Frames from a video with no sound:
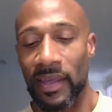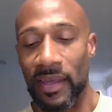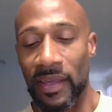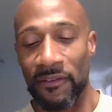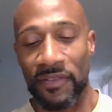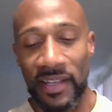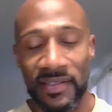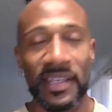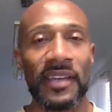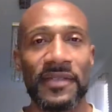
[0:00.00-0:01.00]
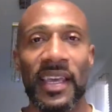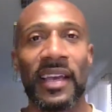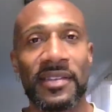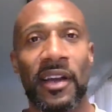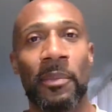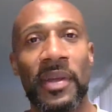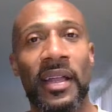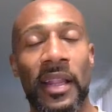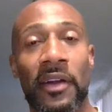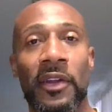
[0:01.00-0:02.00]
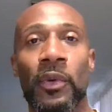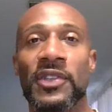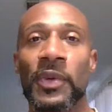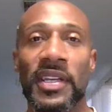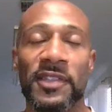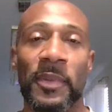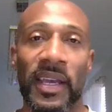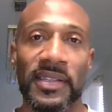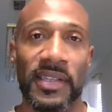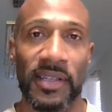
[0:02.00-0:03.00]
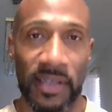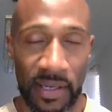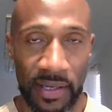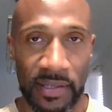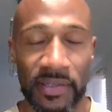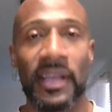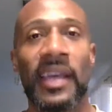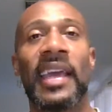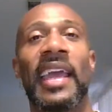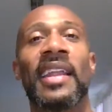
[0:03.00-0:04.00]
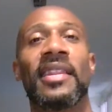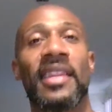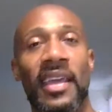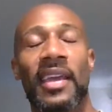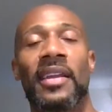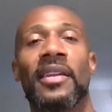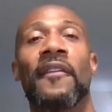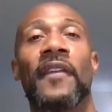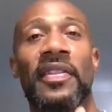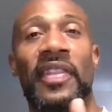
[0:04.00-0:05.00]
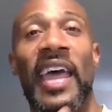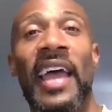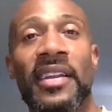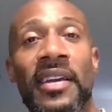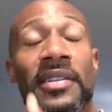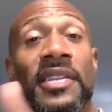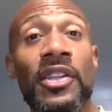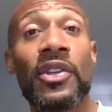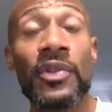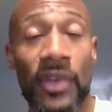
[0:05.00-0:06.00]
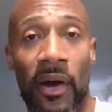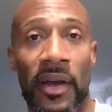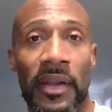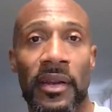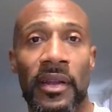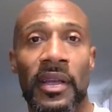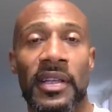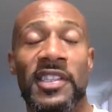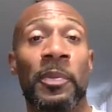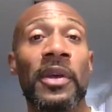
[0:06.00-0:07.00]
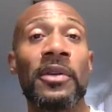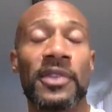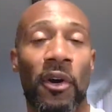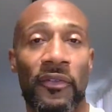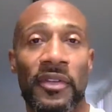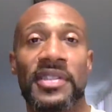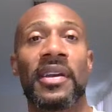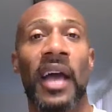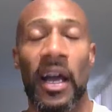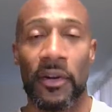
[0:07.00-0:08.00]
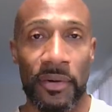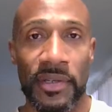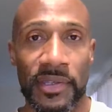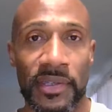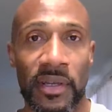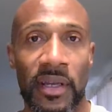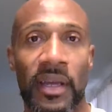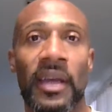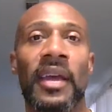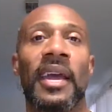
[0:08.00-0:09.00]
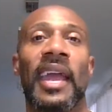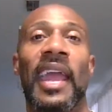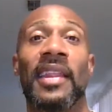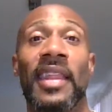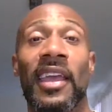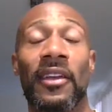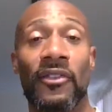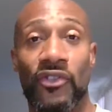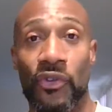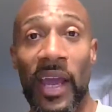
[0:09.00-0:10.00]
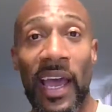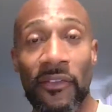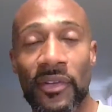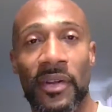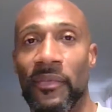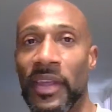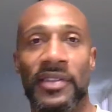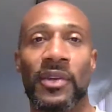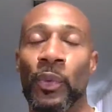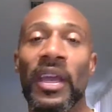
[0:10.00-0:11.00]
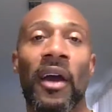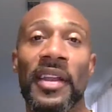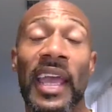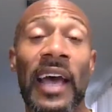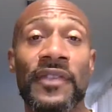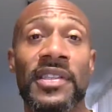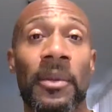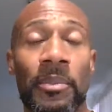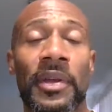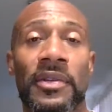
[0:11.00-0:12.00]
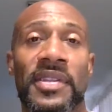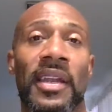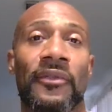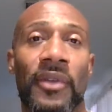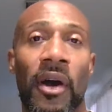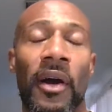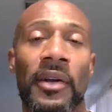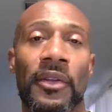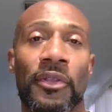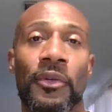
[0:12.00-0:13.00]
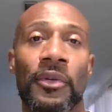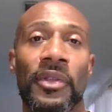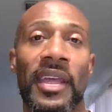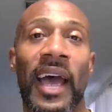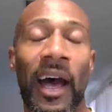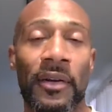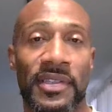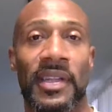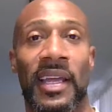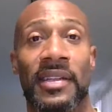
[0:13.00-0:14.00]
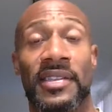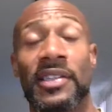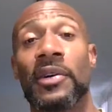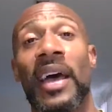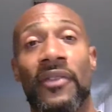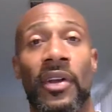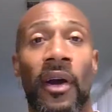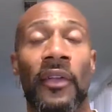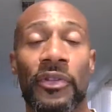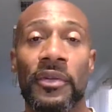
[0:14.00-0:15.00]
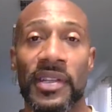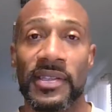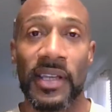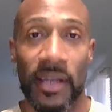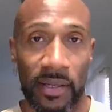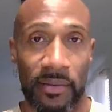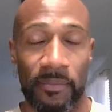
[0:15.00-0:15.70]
if this gives XRP clarity, which we expect it does, and then that continues on, spills over to Congress, and they draft is, we already have some bills that have gone through the House that still haven't gone through the Senate.